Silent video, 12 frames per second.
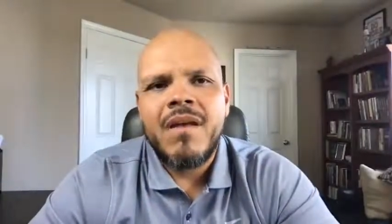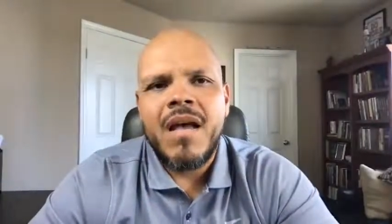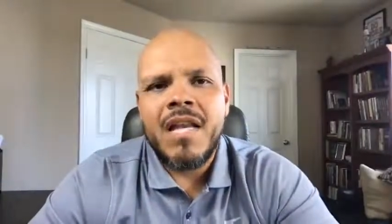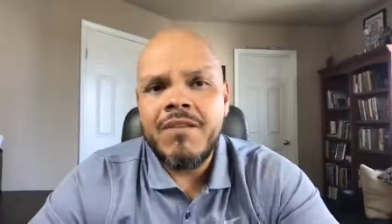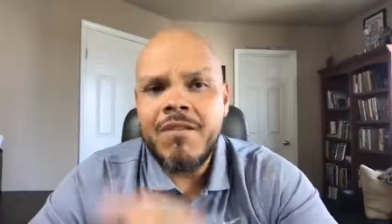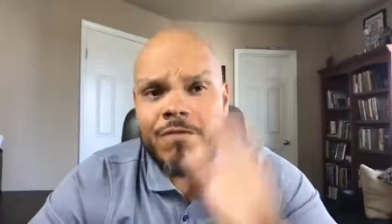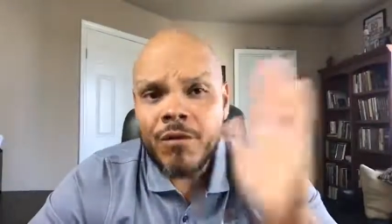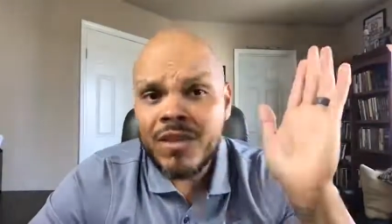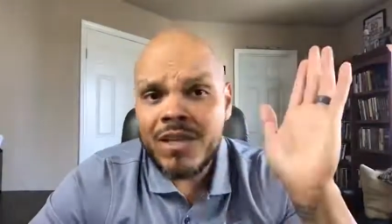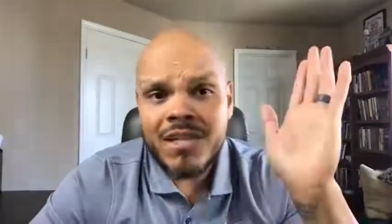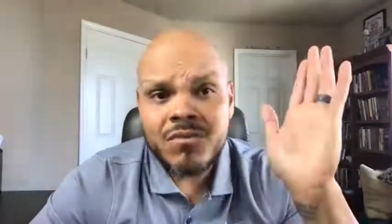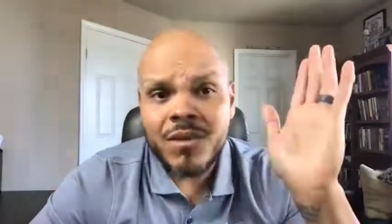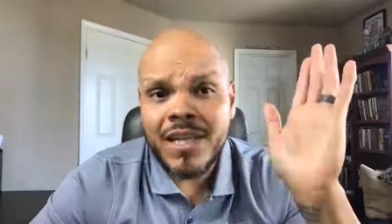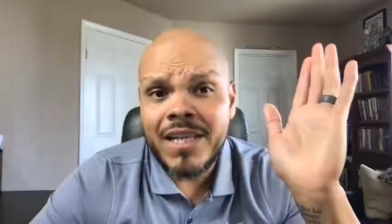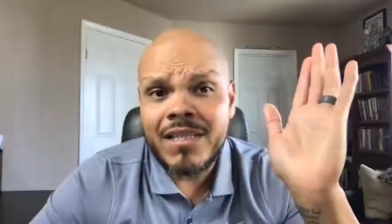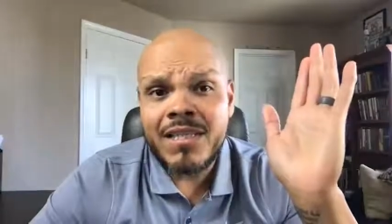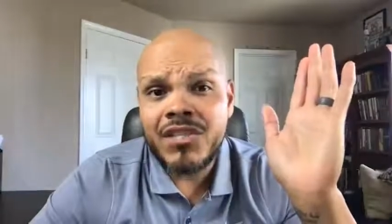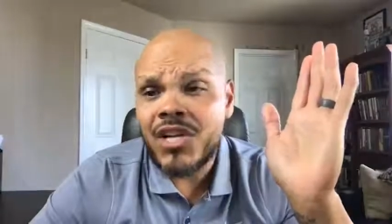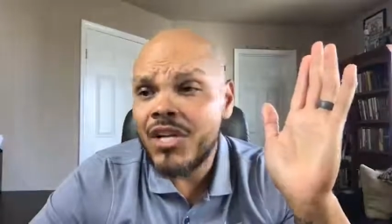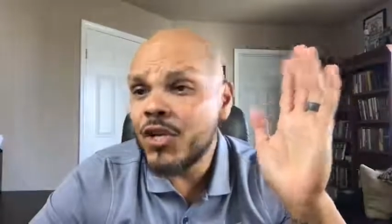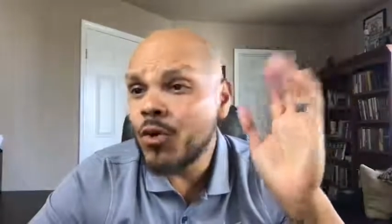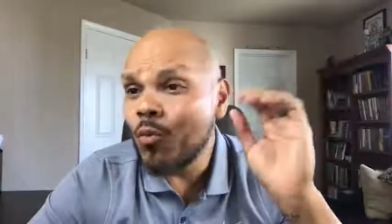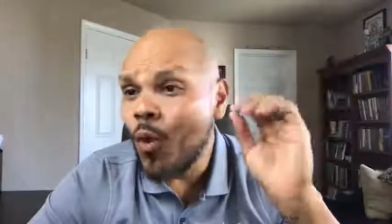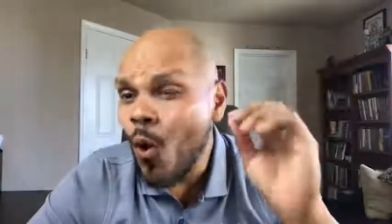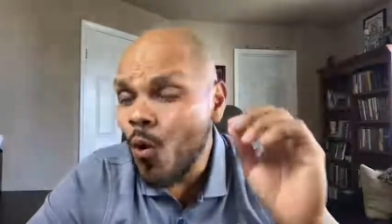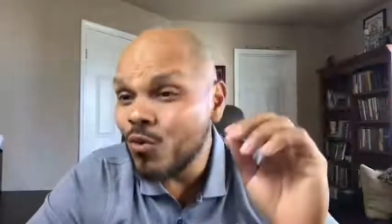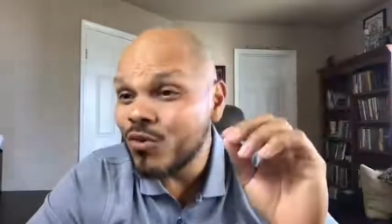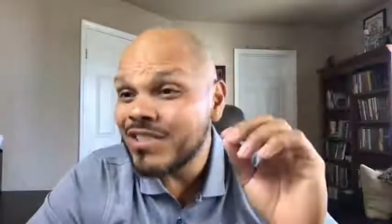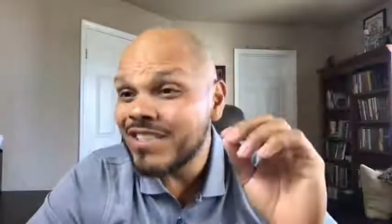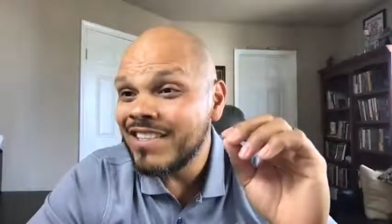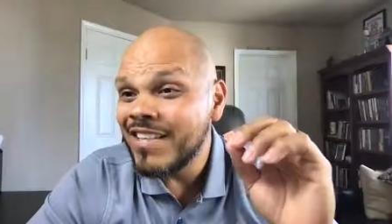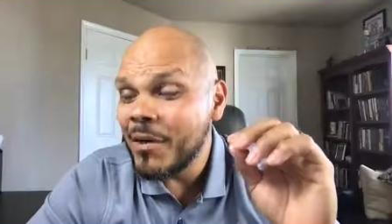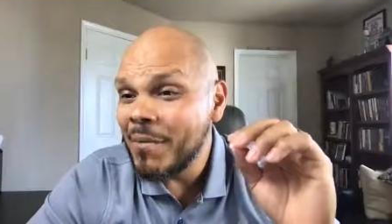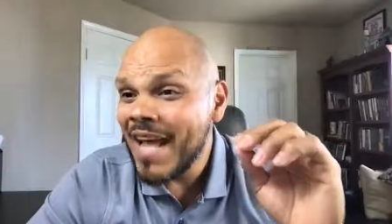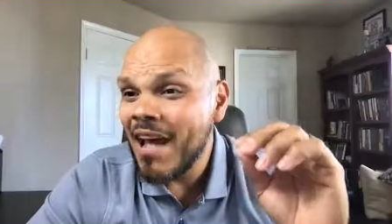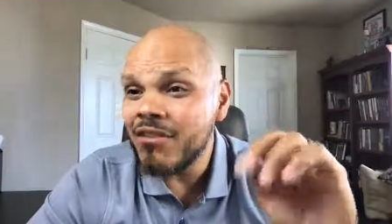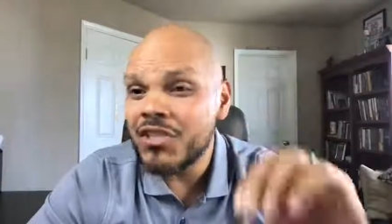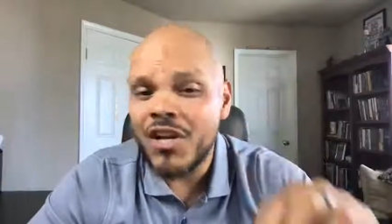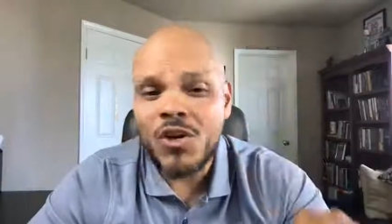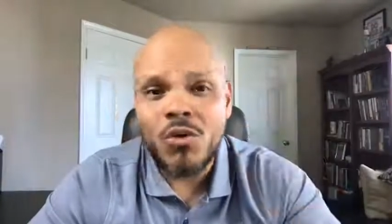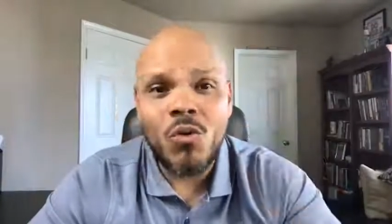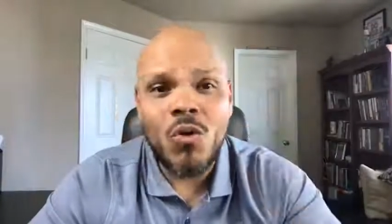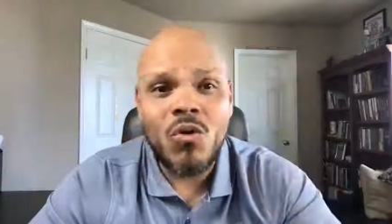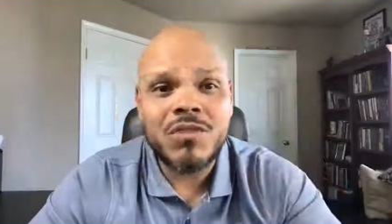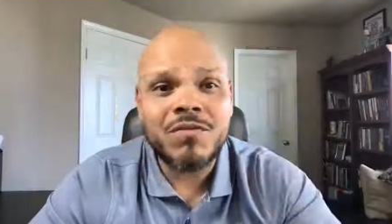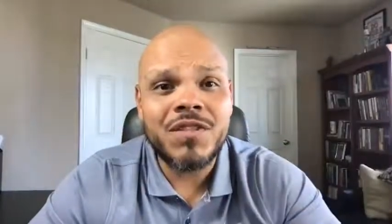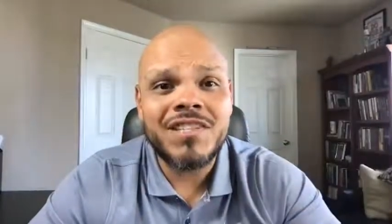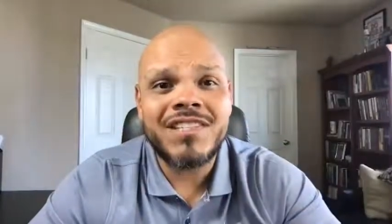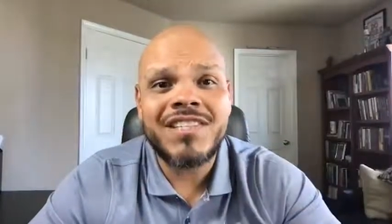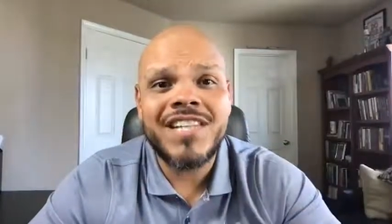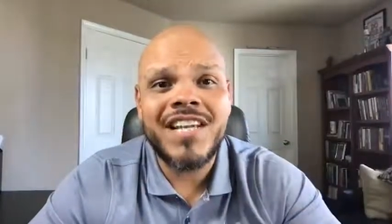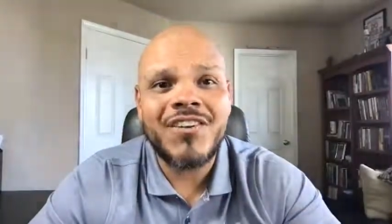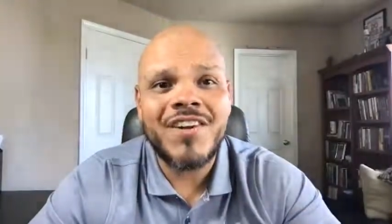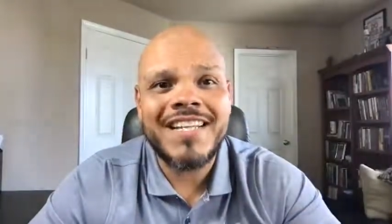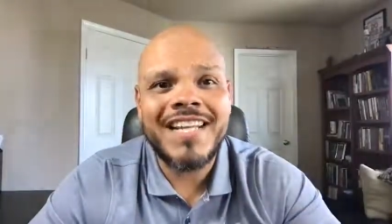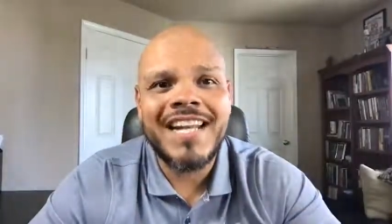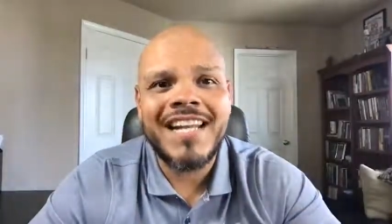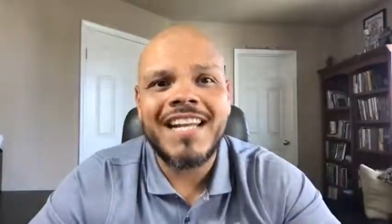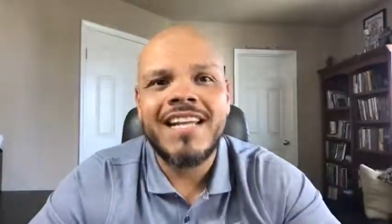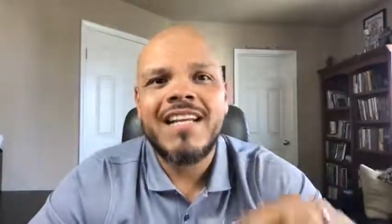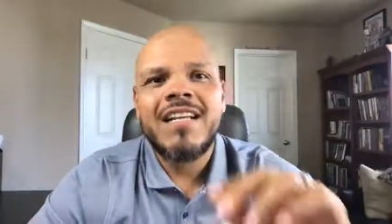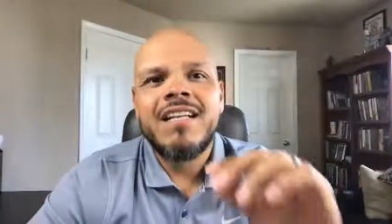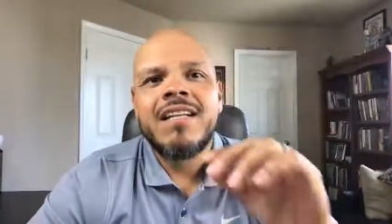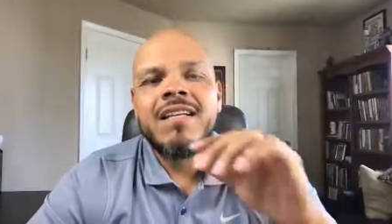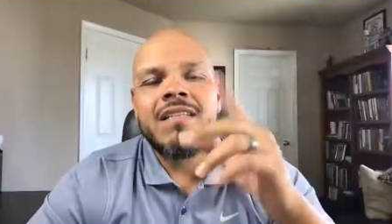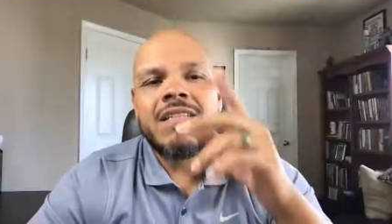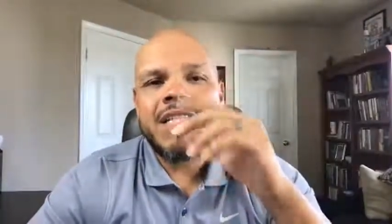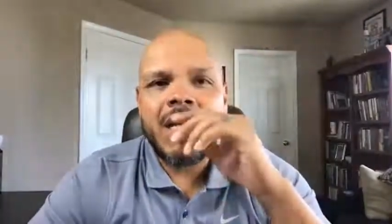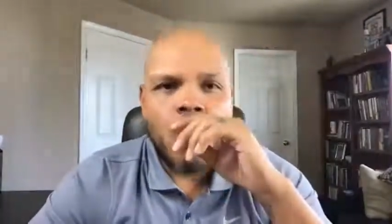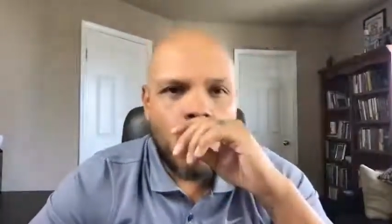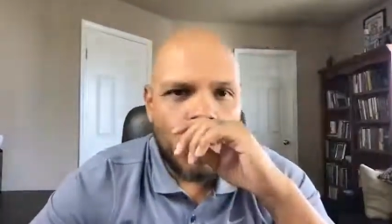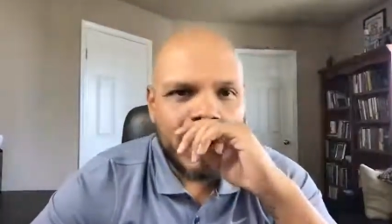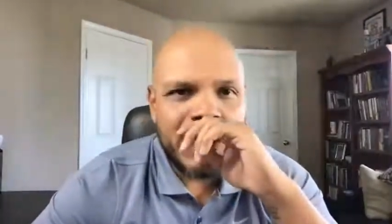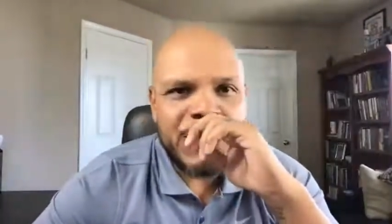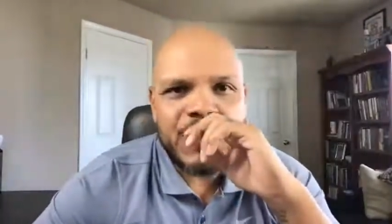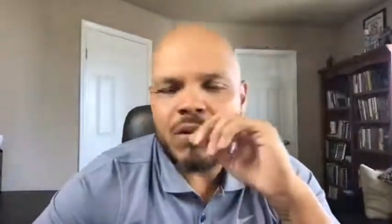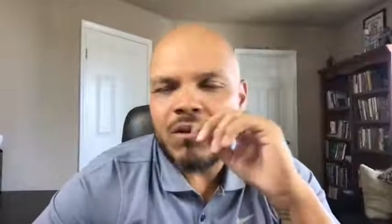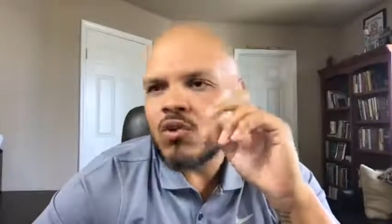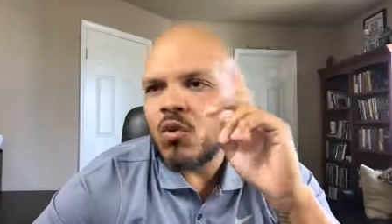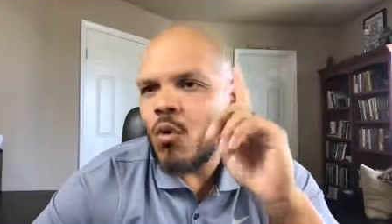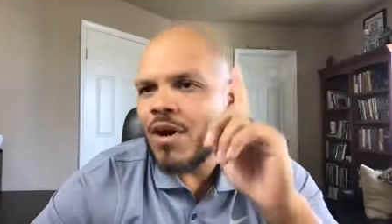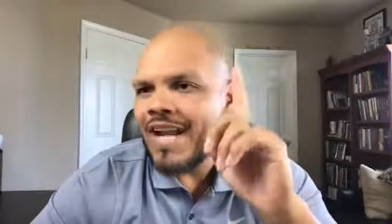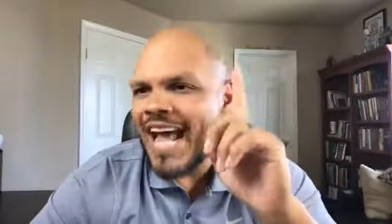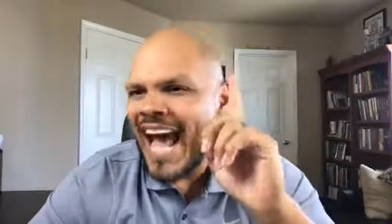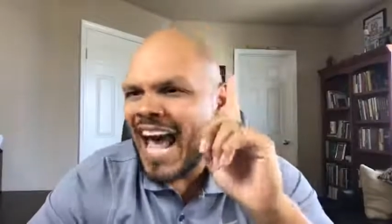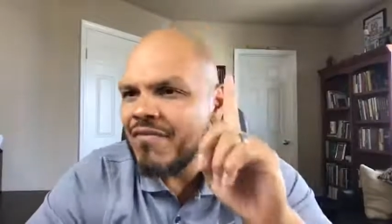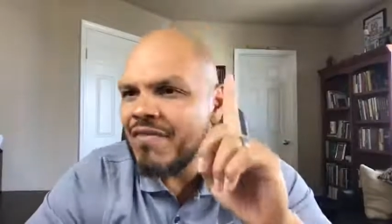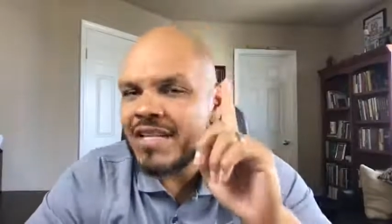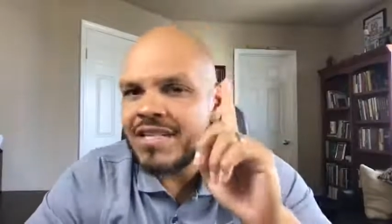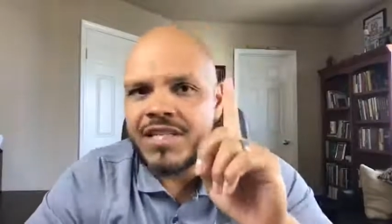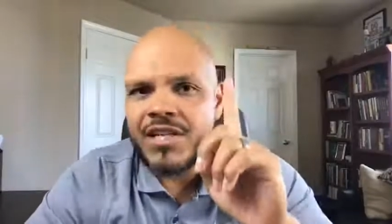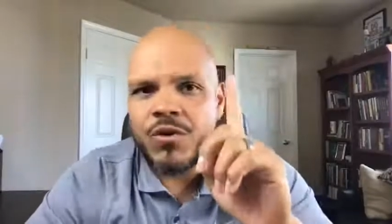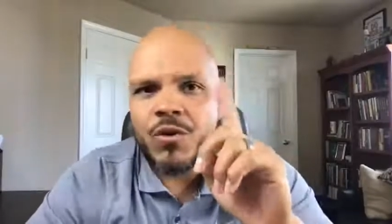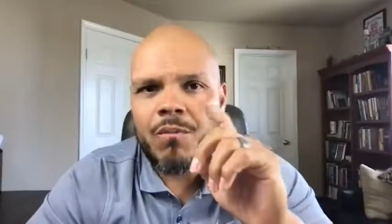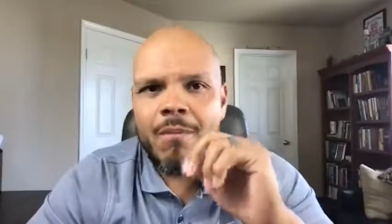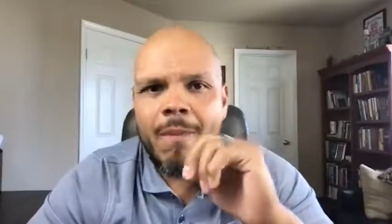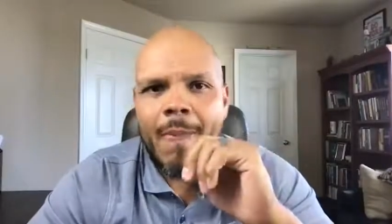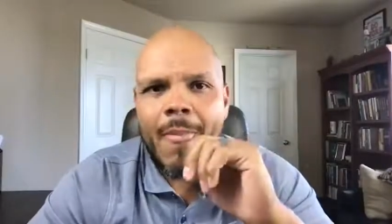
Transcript: And even for things related to gender roles, hear me out gender roles versus gender identity. You see, according to, to one advocacy group,